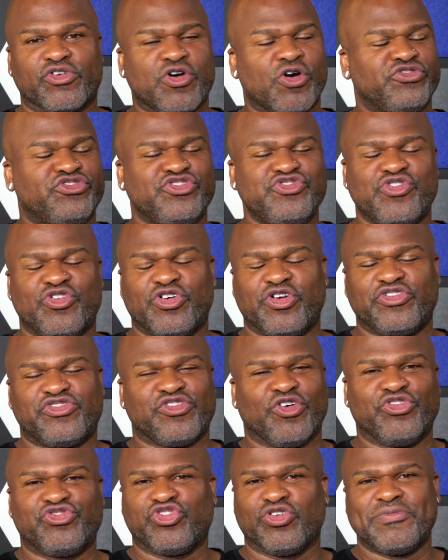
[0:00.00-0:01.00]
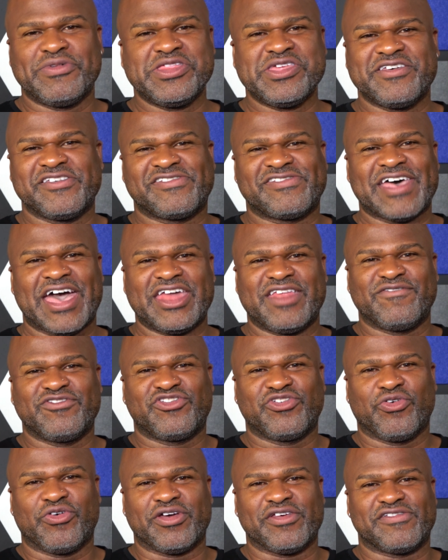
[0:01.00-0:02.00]
go to your social media site of
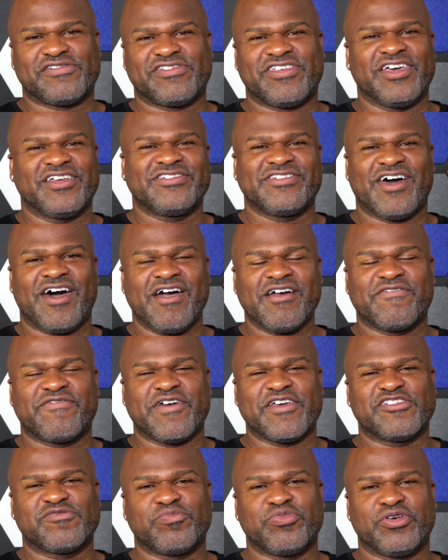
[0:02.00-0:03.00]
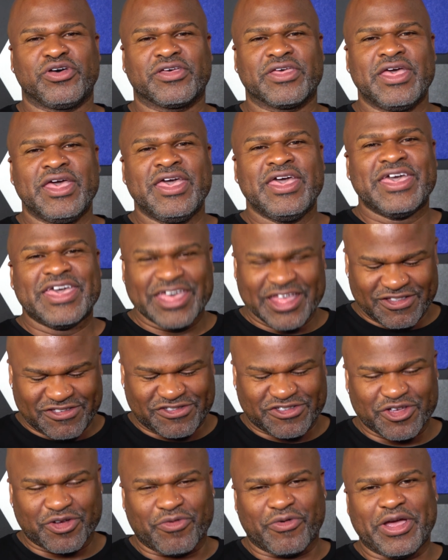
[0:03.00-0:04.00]
choice, TikTok, Facebook,
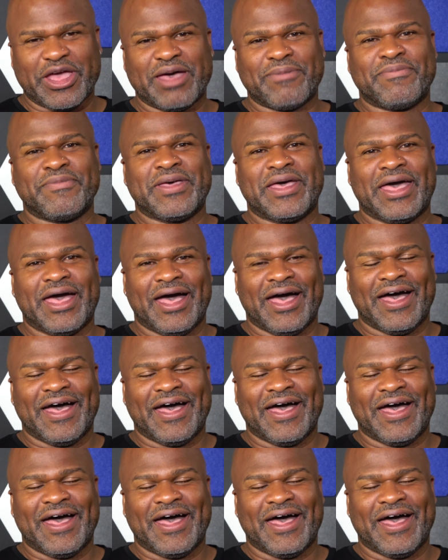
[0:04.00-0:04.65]
Instagram,